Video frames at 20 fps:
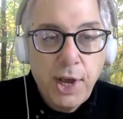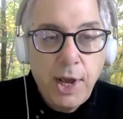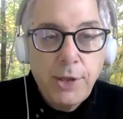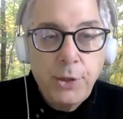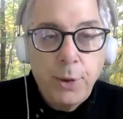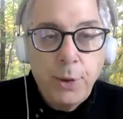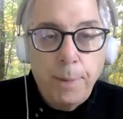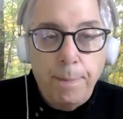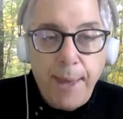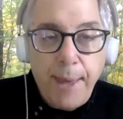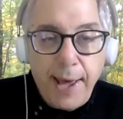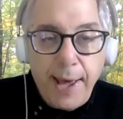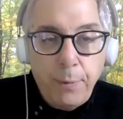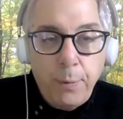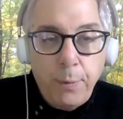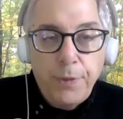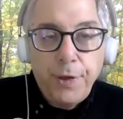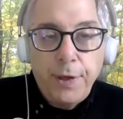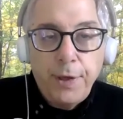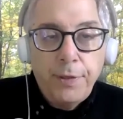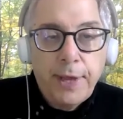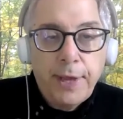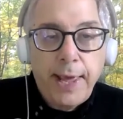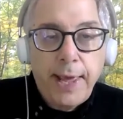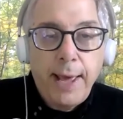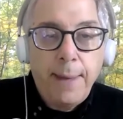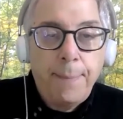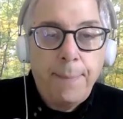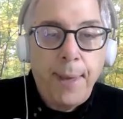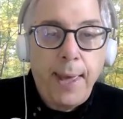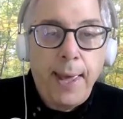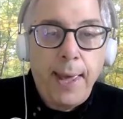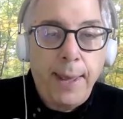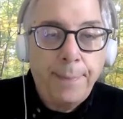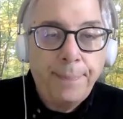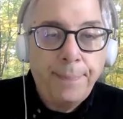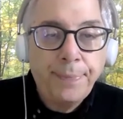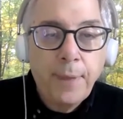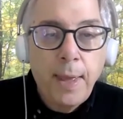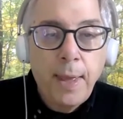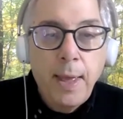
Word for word: to embed within the campaign.